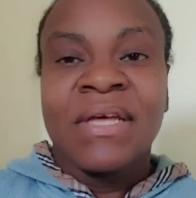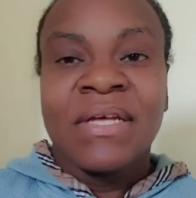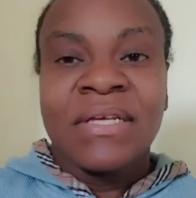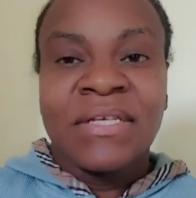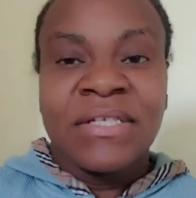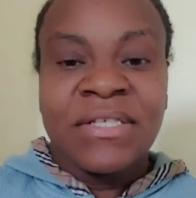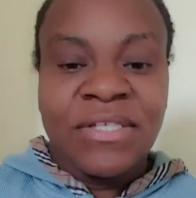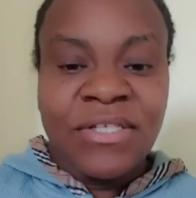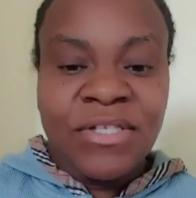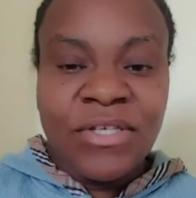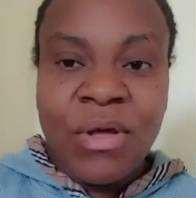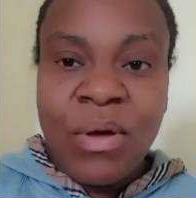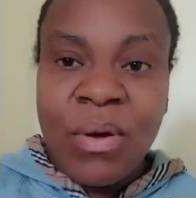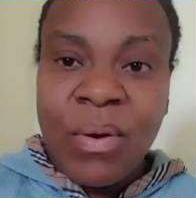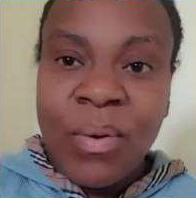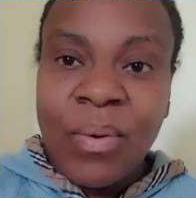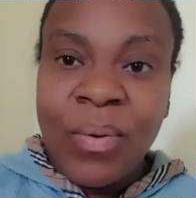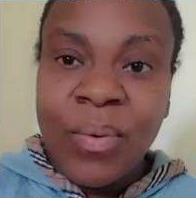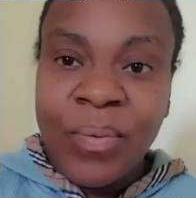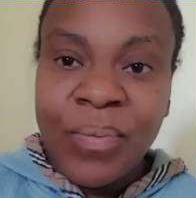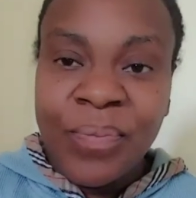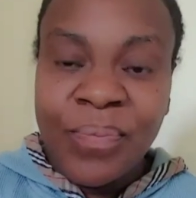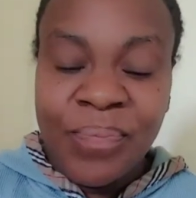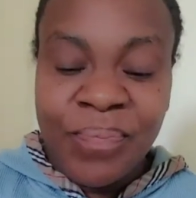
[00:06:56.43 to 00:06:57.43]

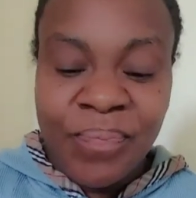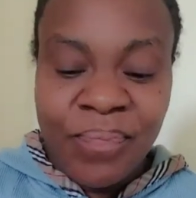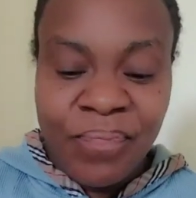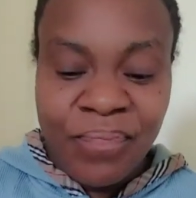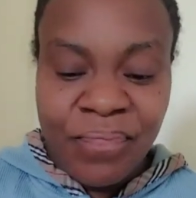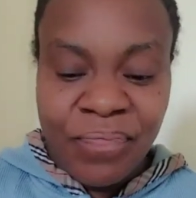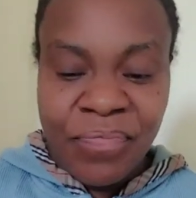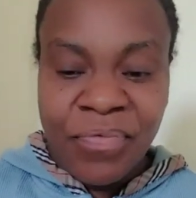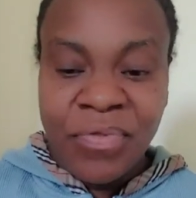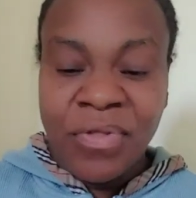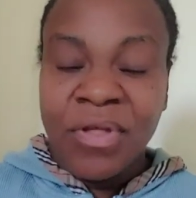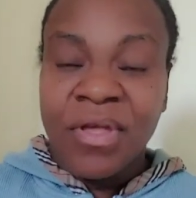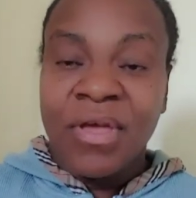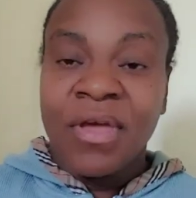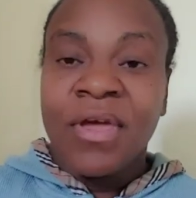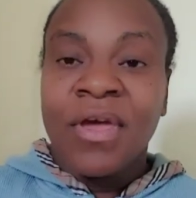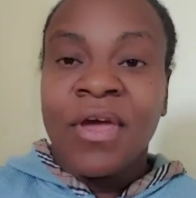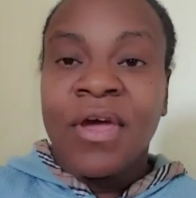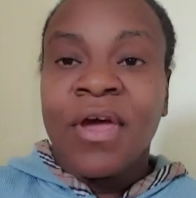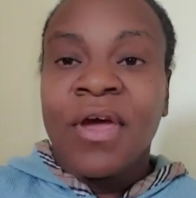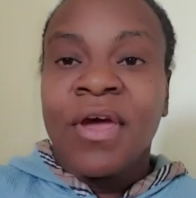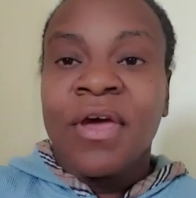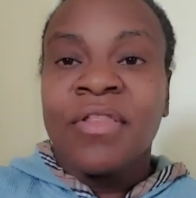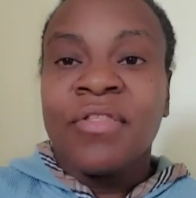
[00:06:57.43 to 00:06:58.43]
So
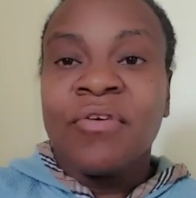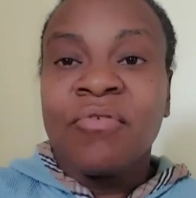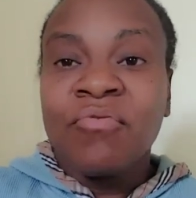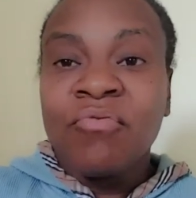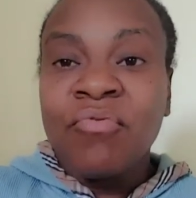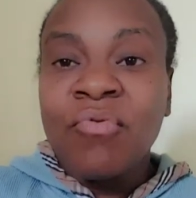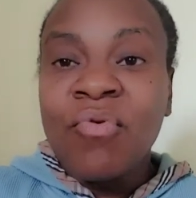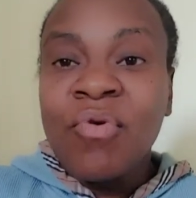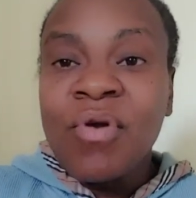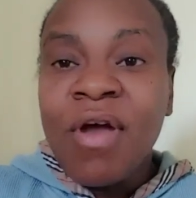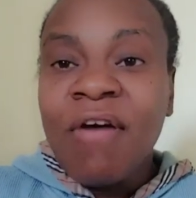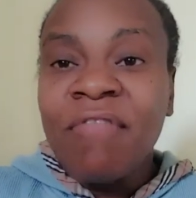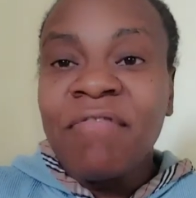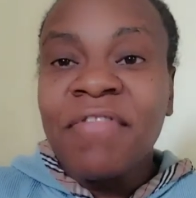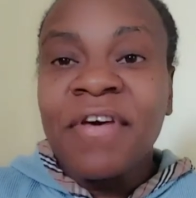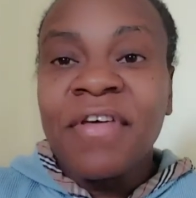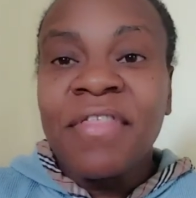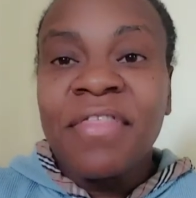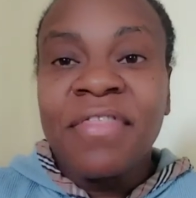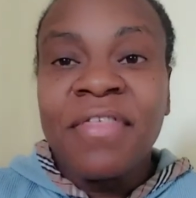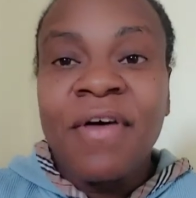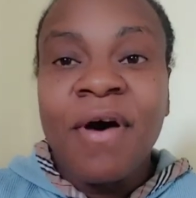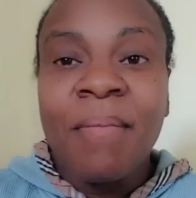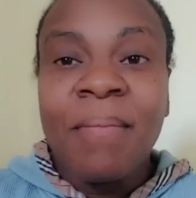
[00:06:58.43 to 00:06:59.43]
the rule of the
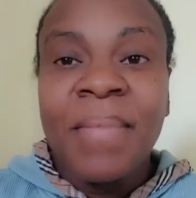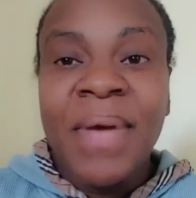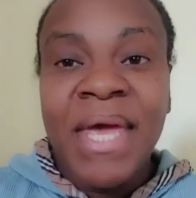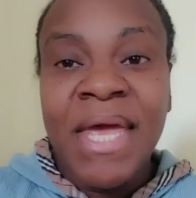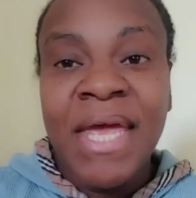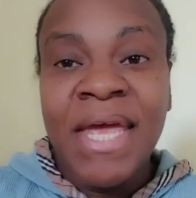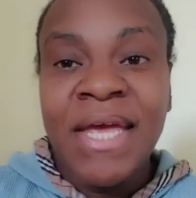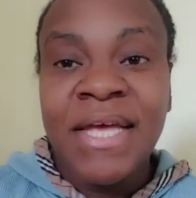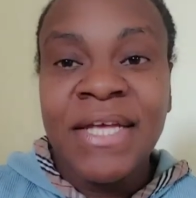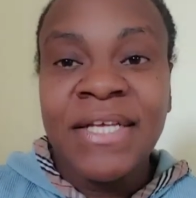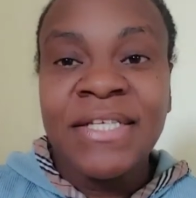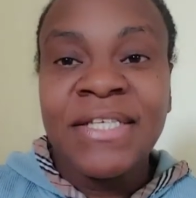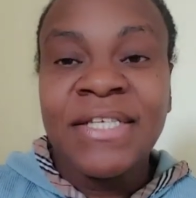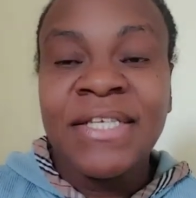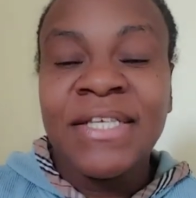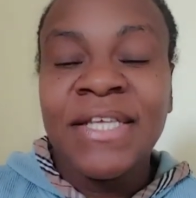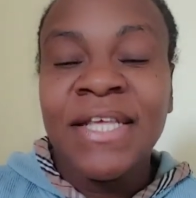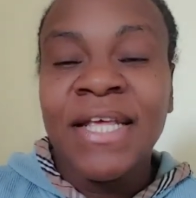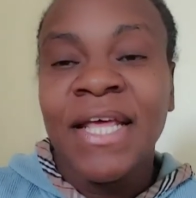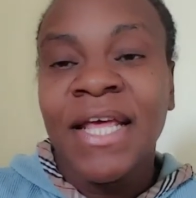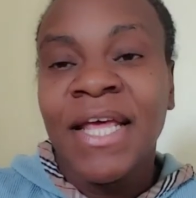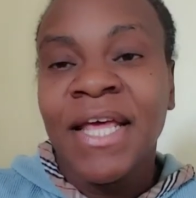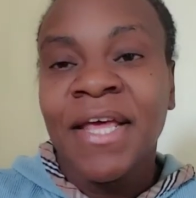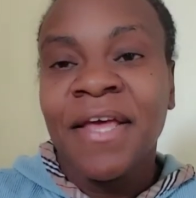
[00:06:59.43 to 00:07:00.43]
thumb is
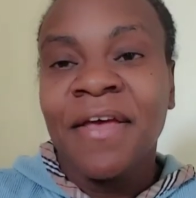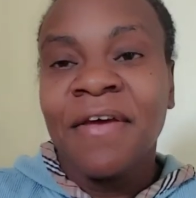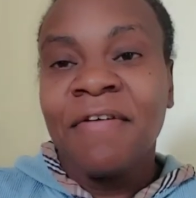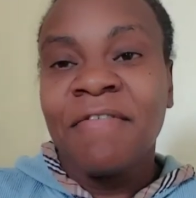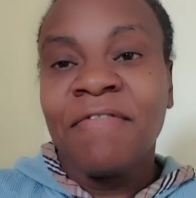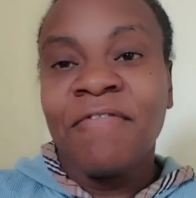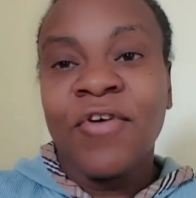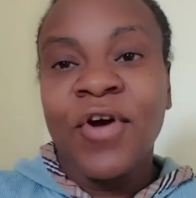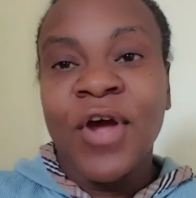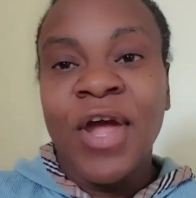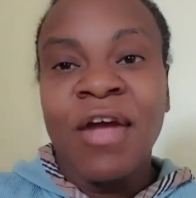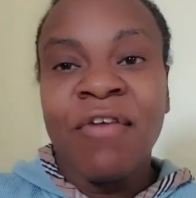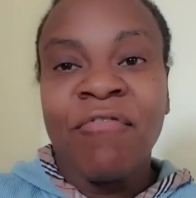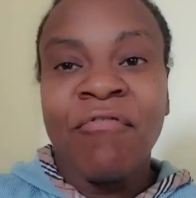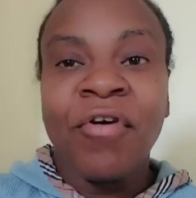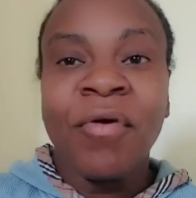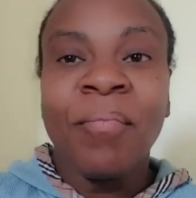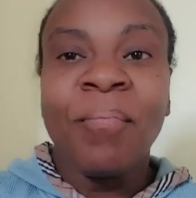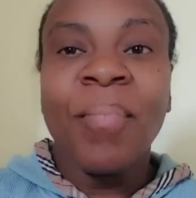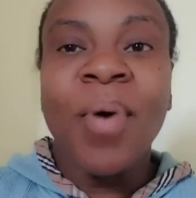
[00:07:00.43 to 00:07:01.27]
for every